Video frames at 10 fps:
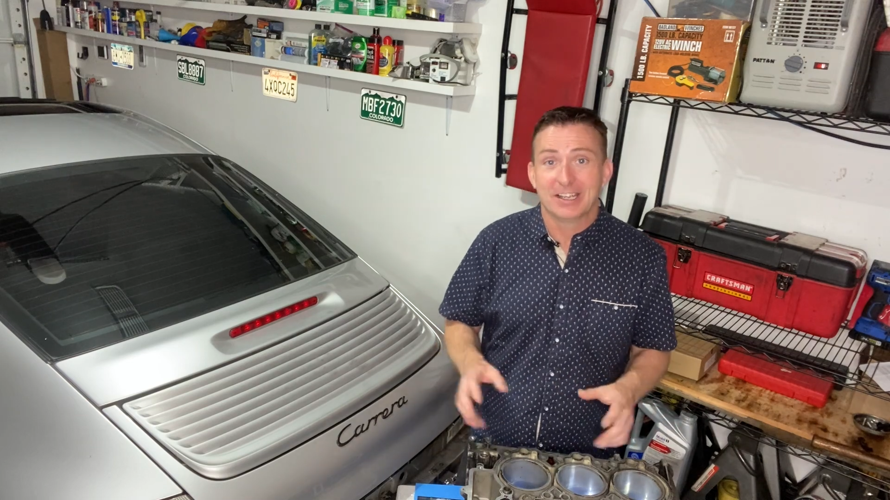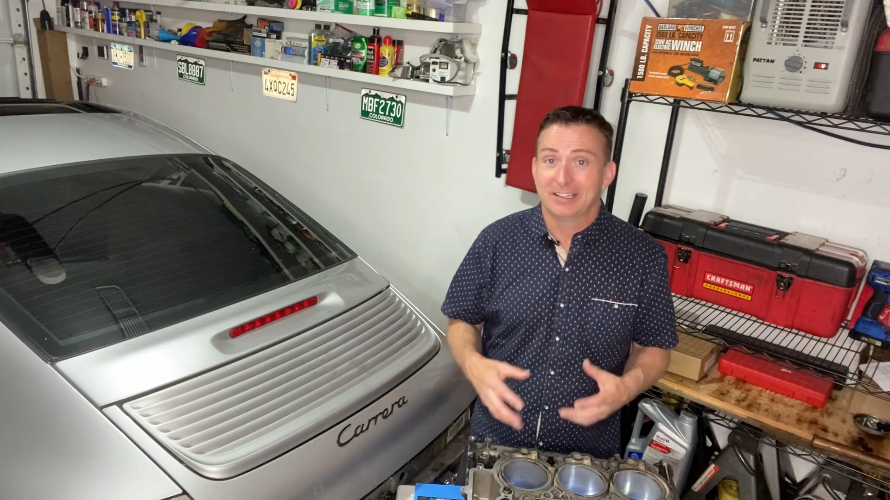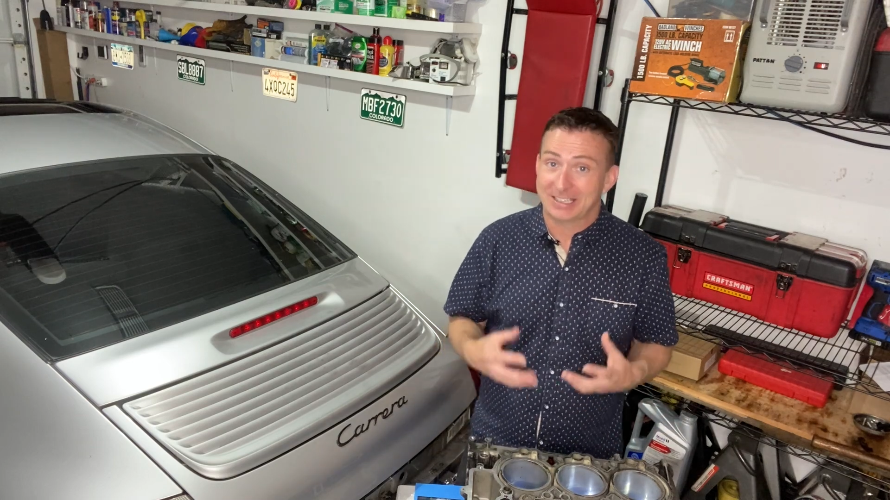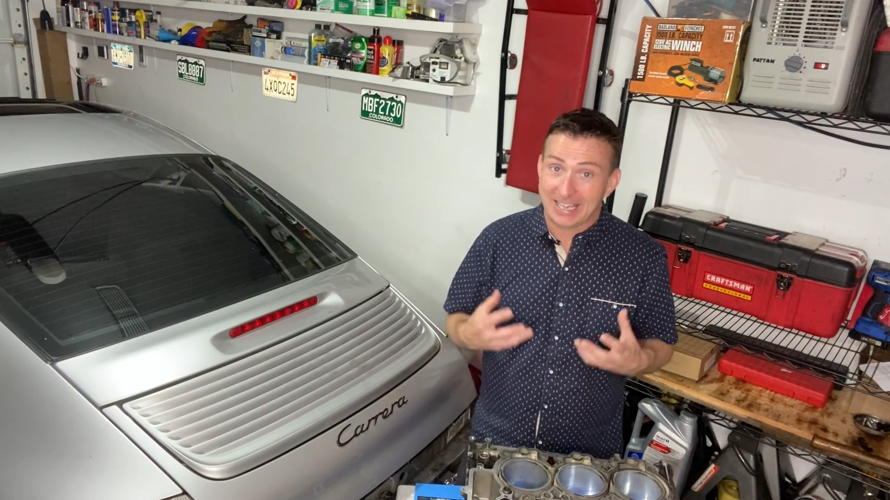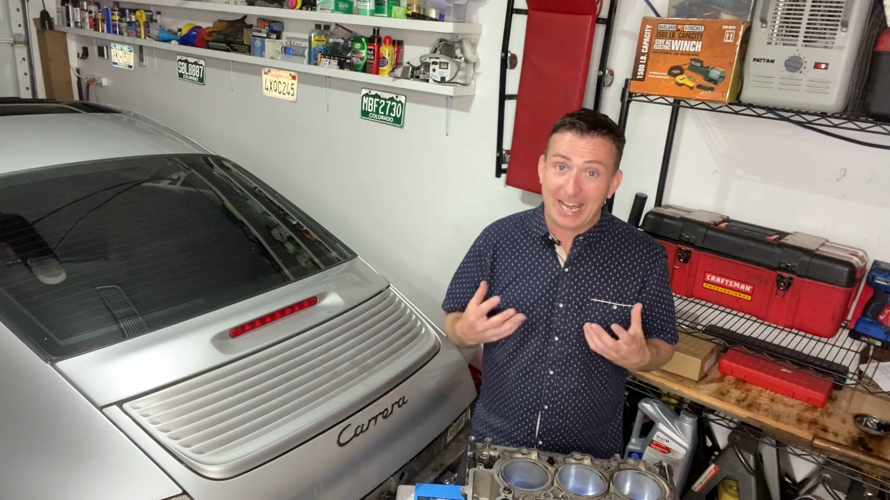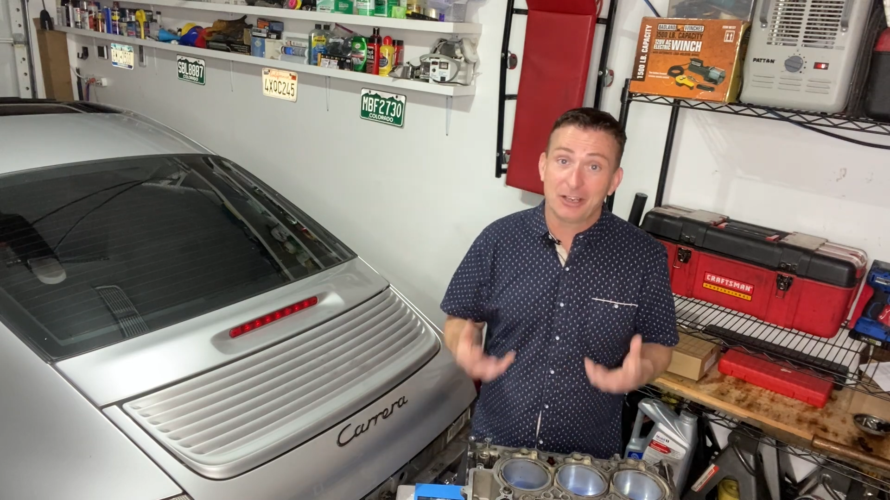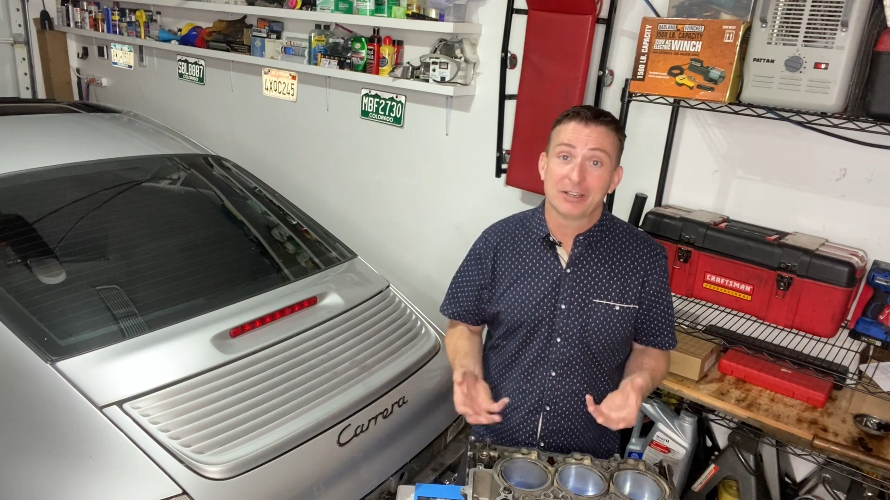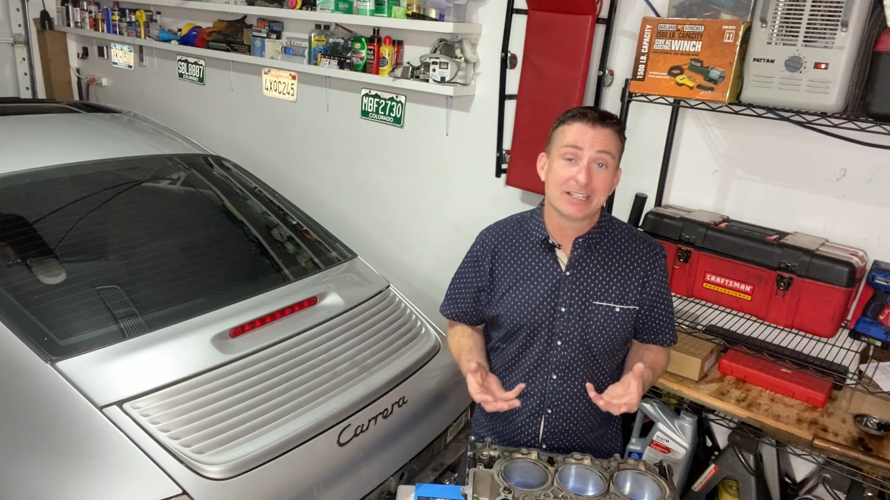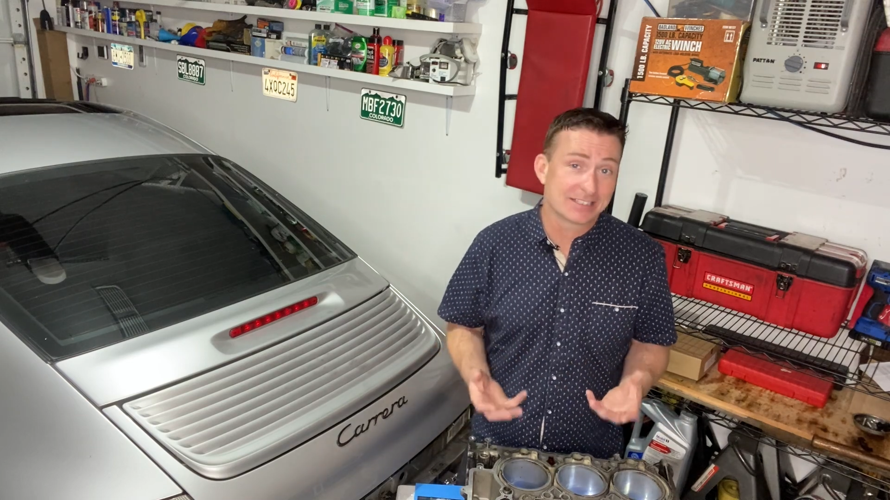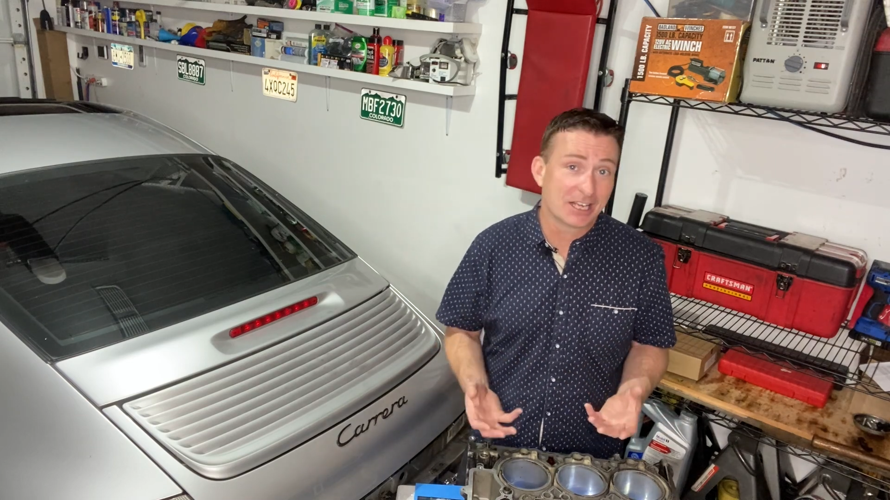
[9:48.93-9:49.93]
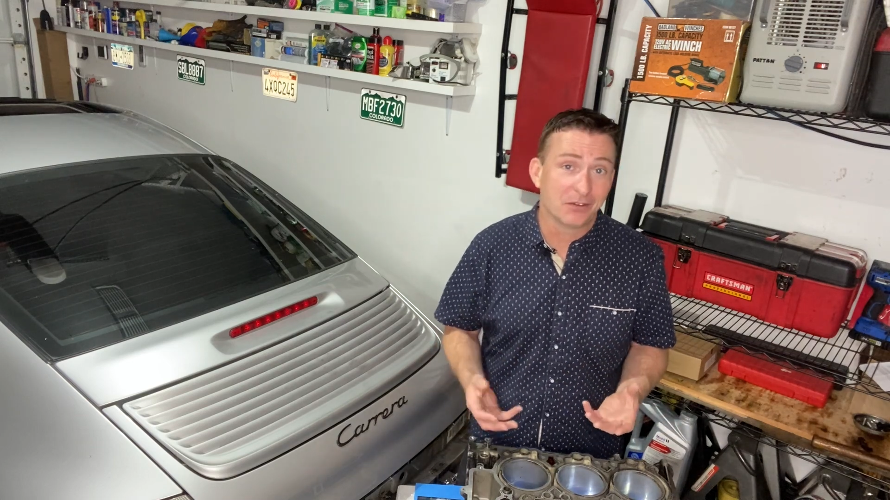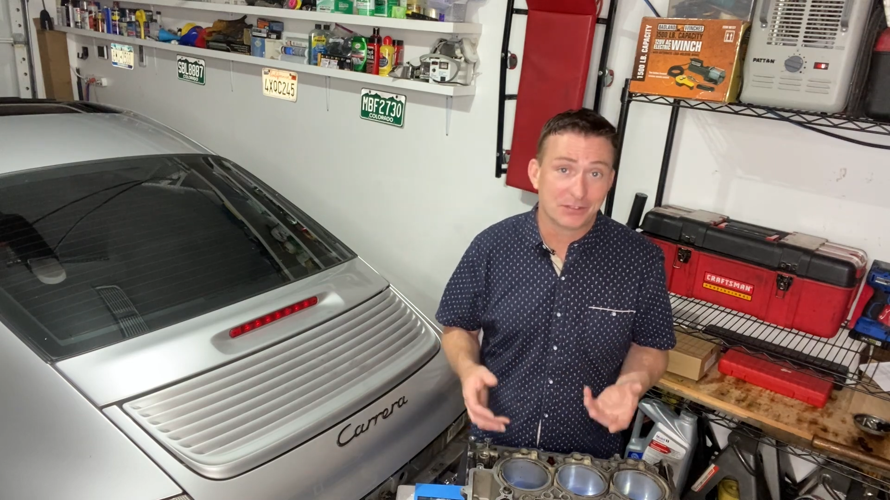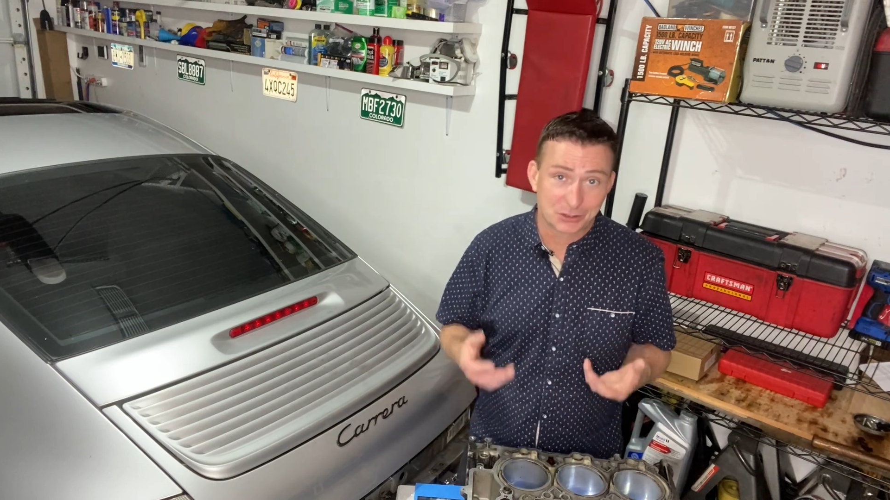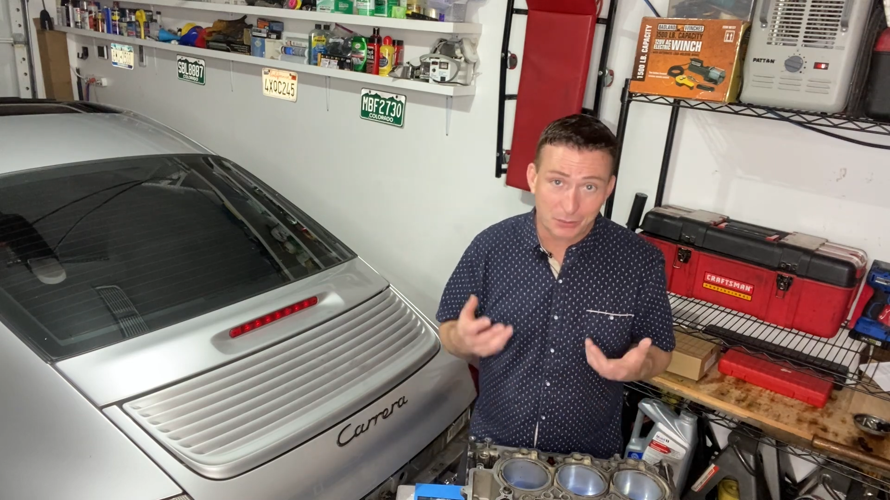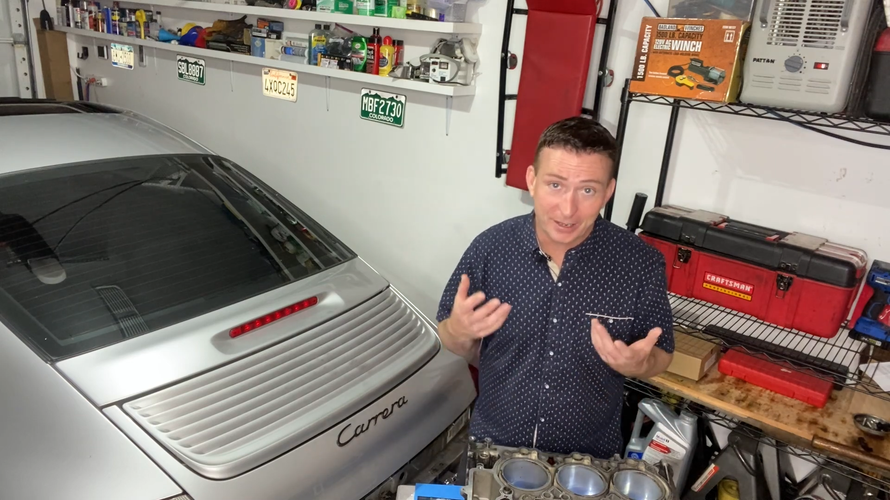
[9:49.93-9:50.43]
the alloy itself
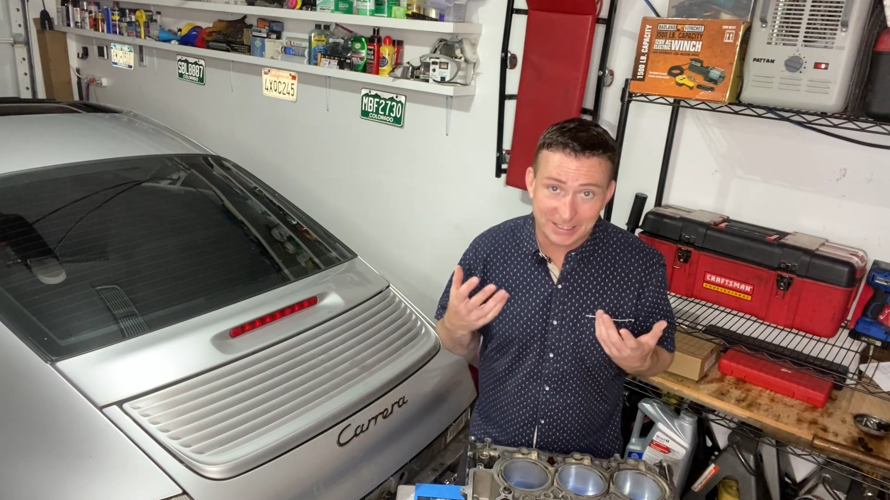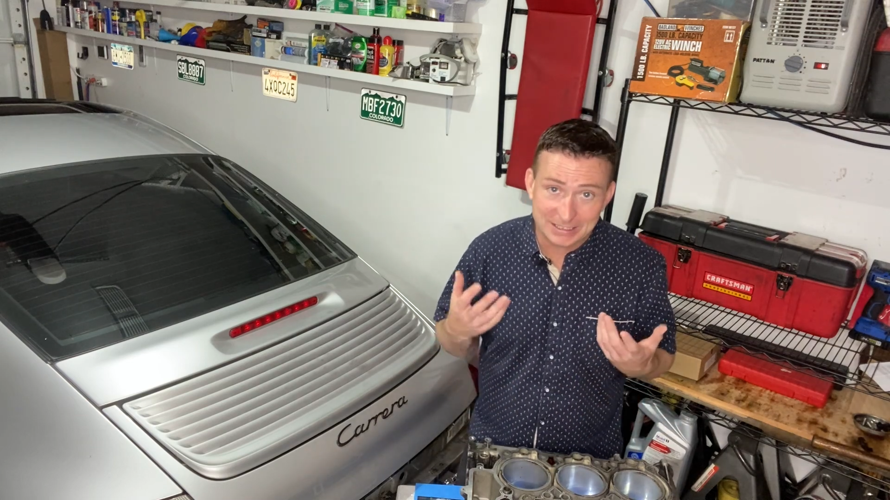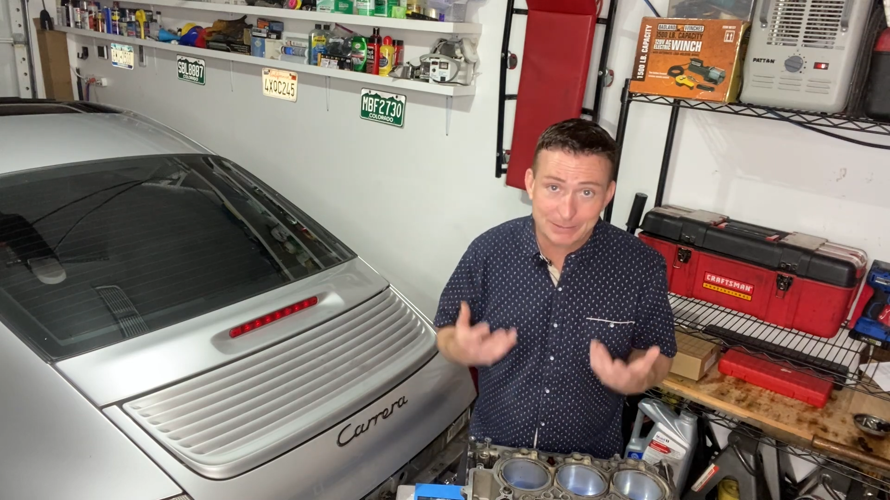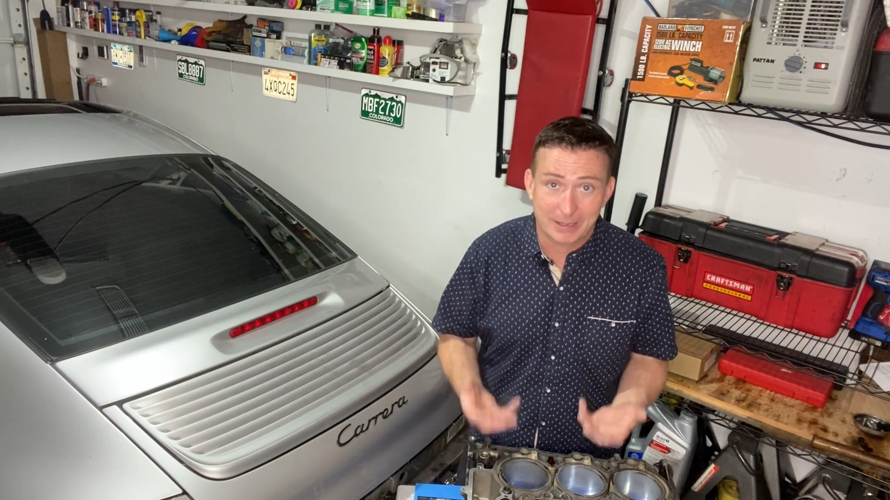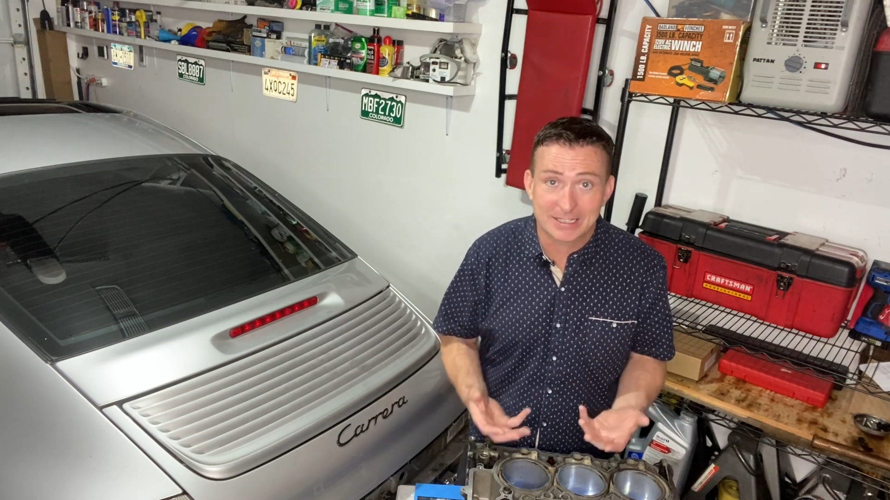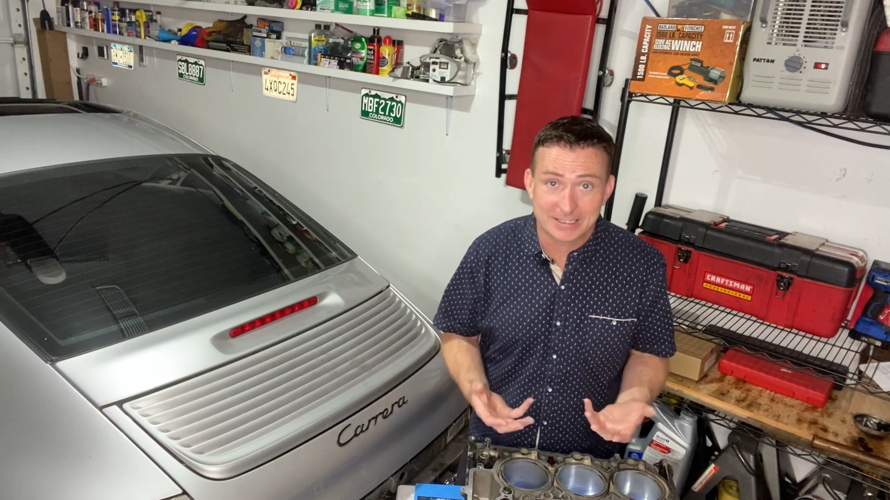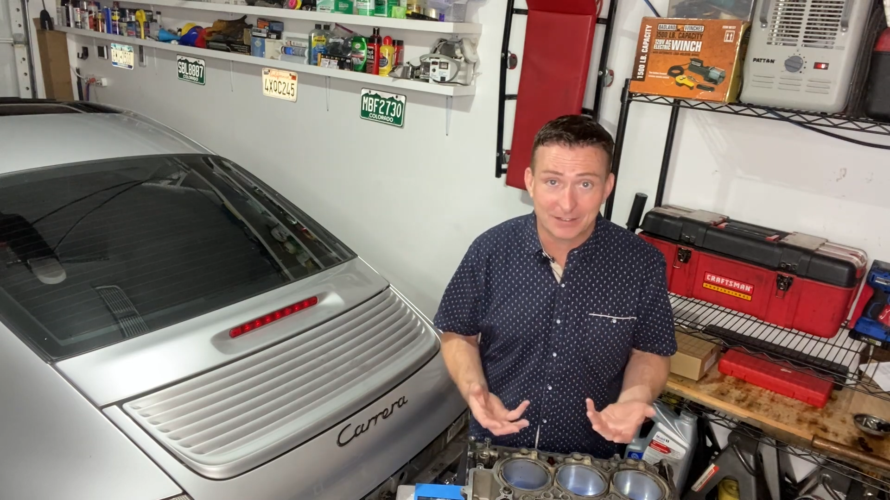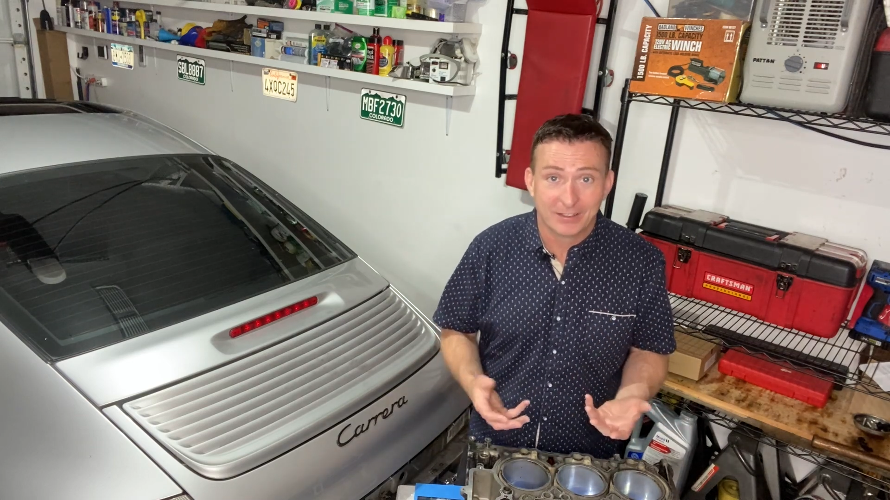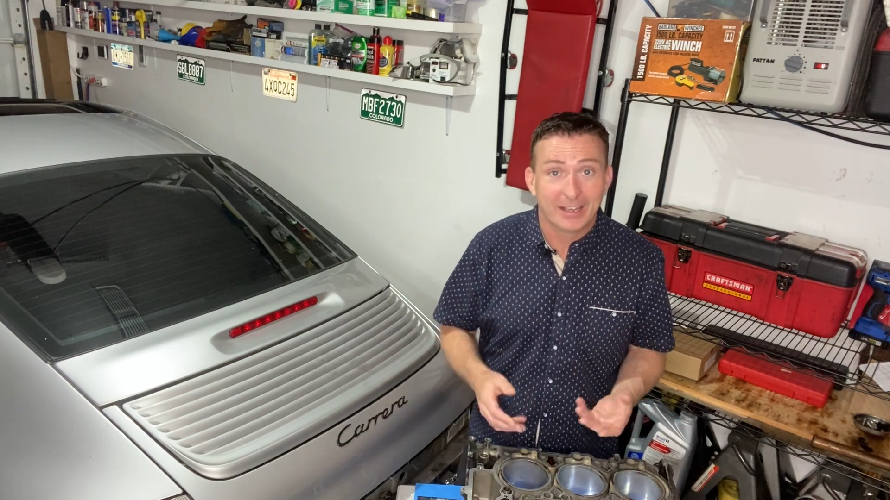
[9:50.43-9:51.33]
is quite expensive,